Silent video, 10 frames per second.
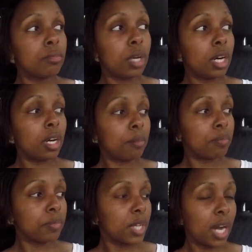
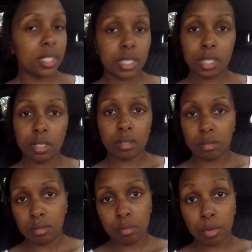content
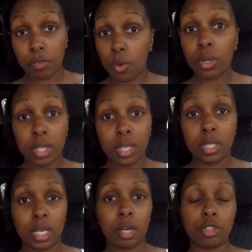before
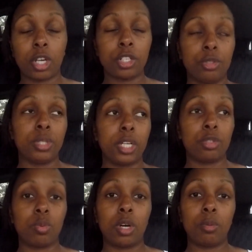then I'll try to do that
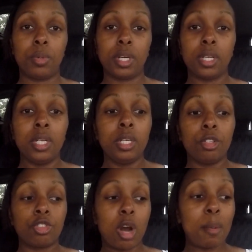as well. But
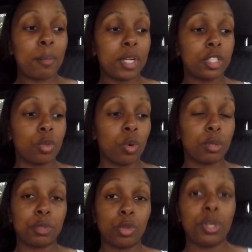try my best to
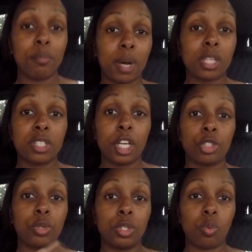work between my
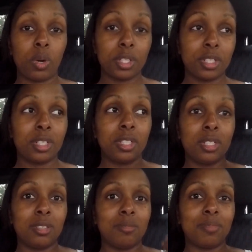schedule and the weather.
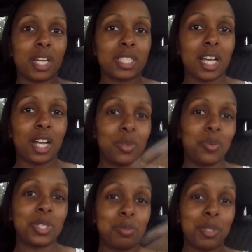That's kind of
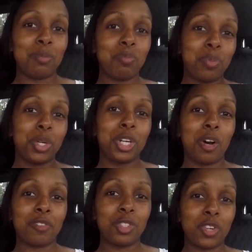what's been putting
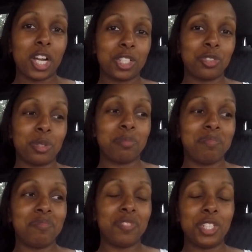off the drag strip
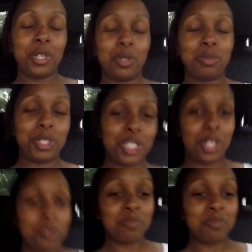videos, but you know.